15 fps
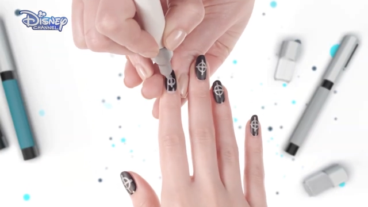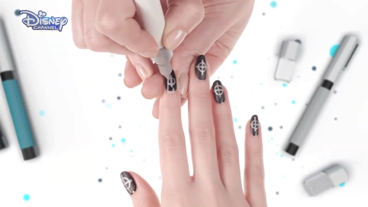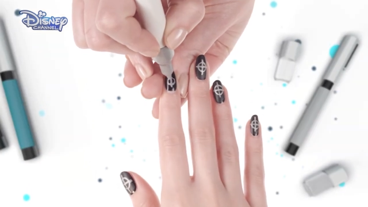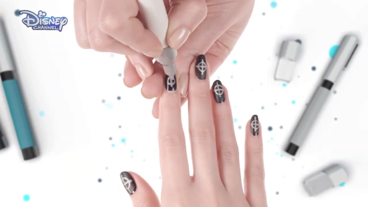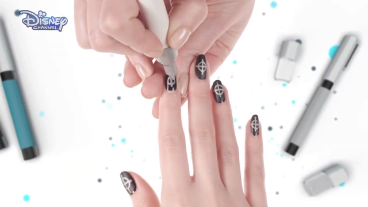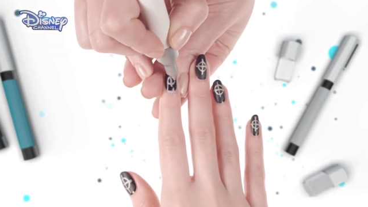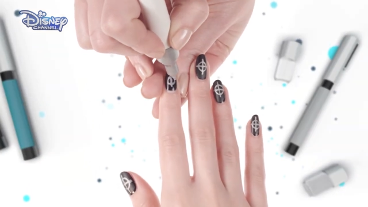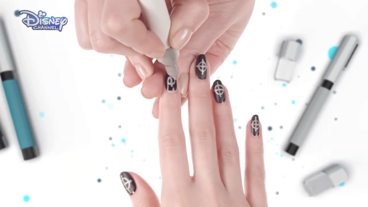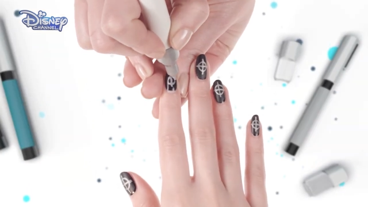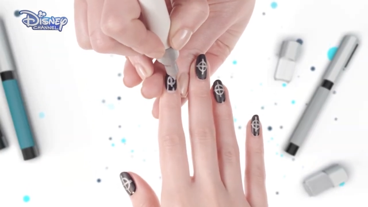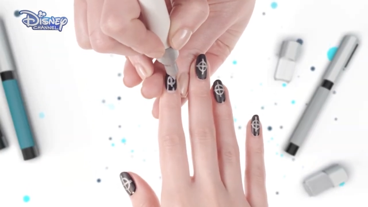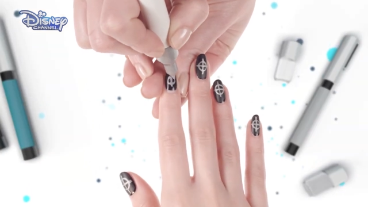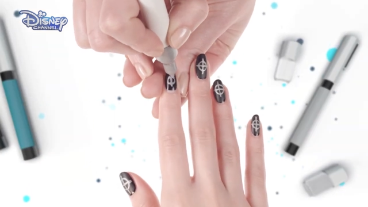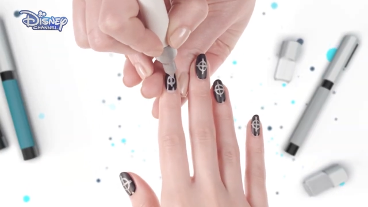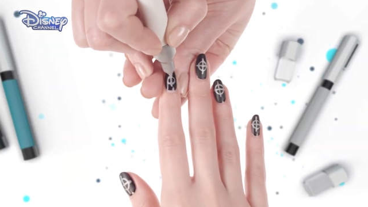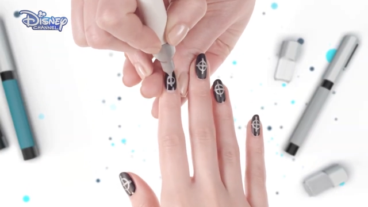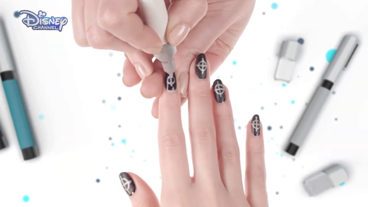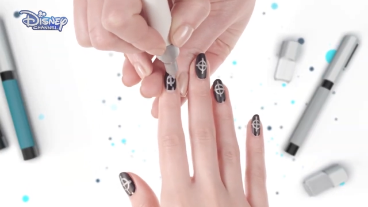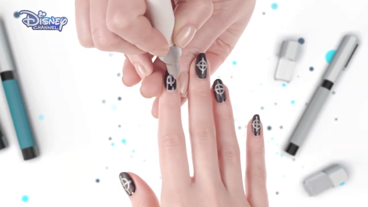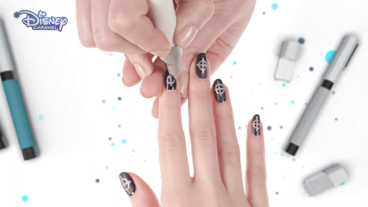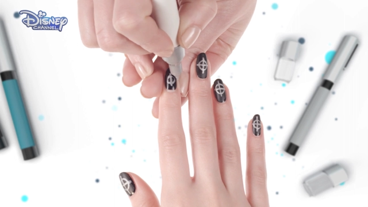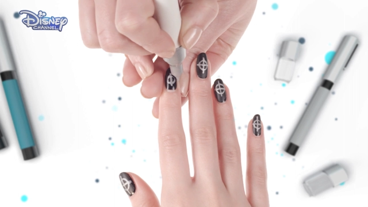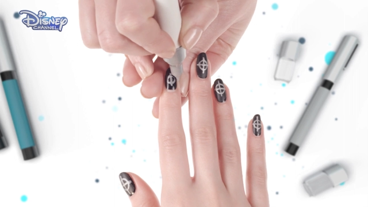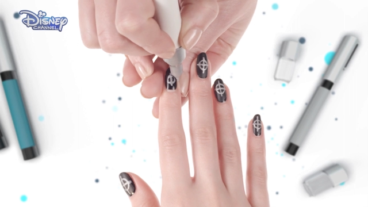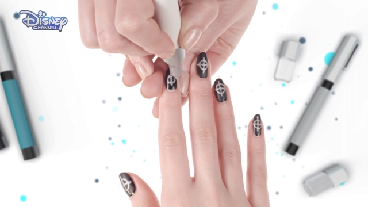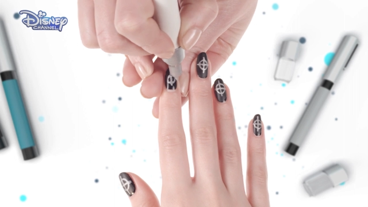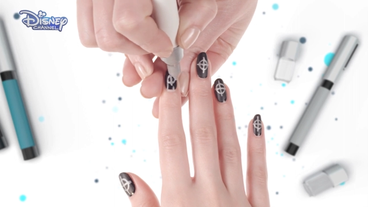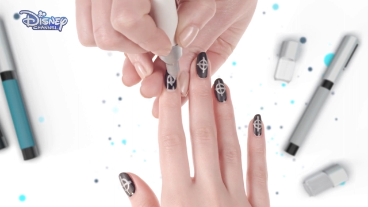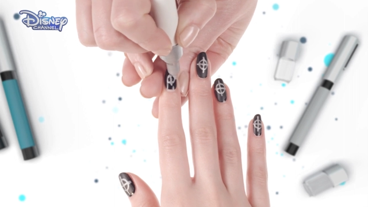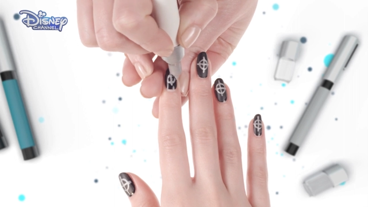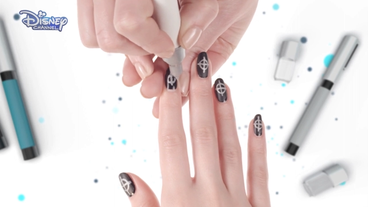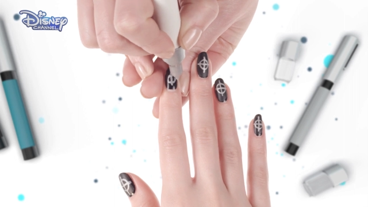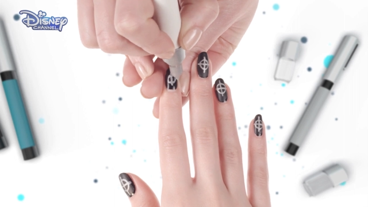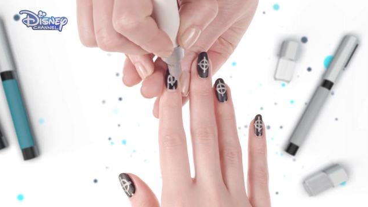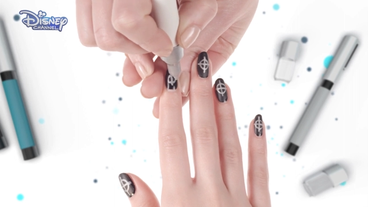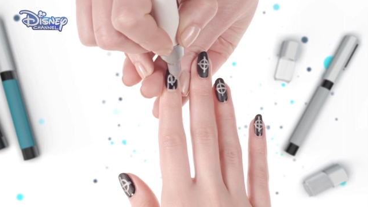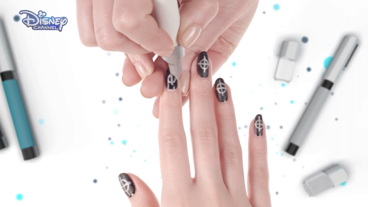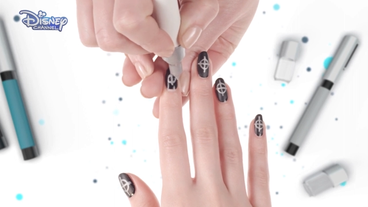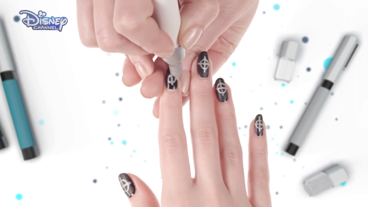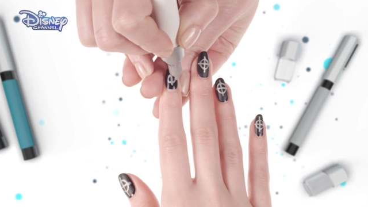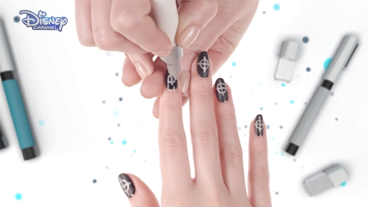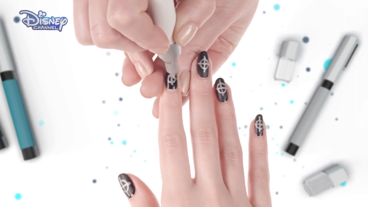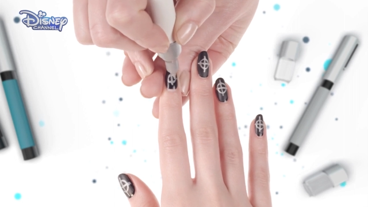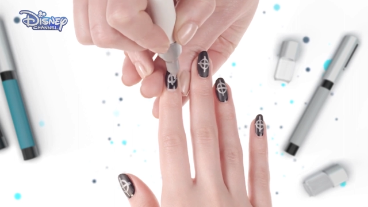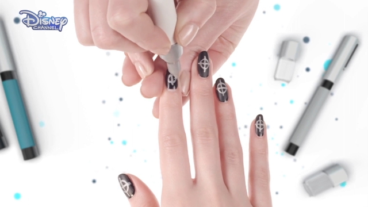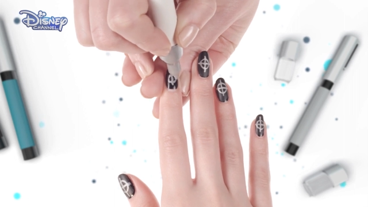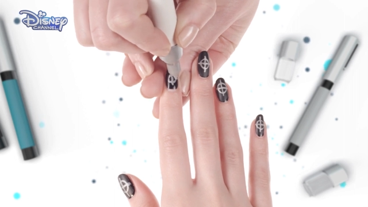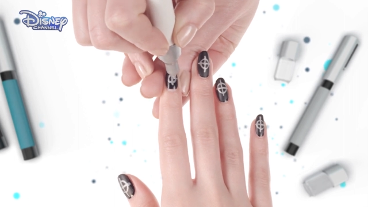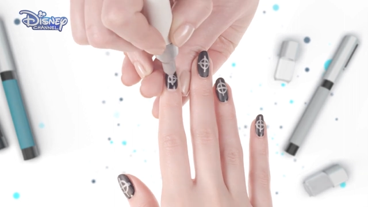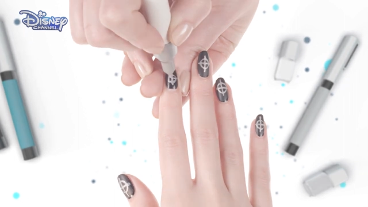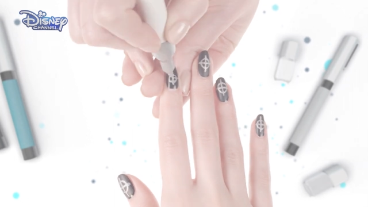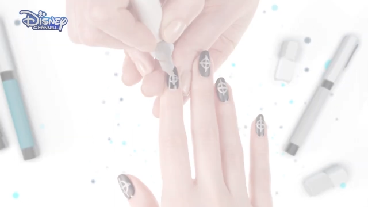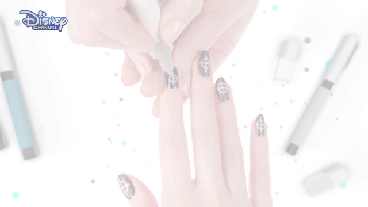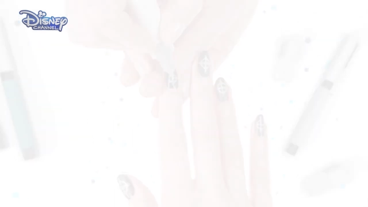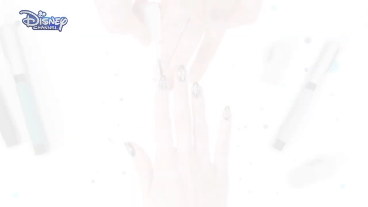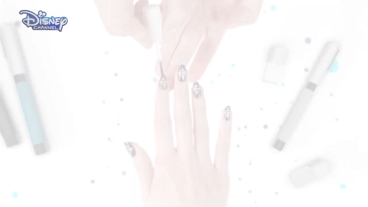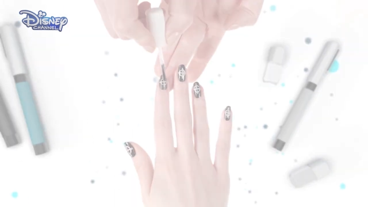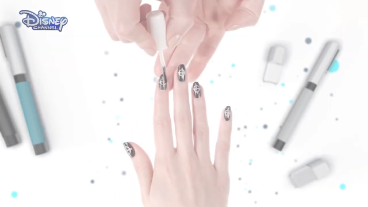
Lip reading: (no speaker visible)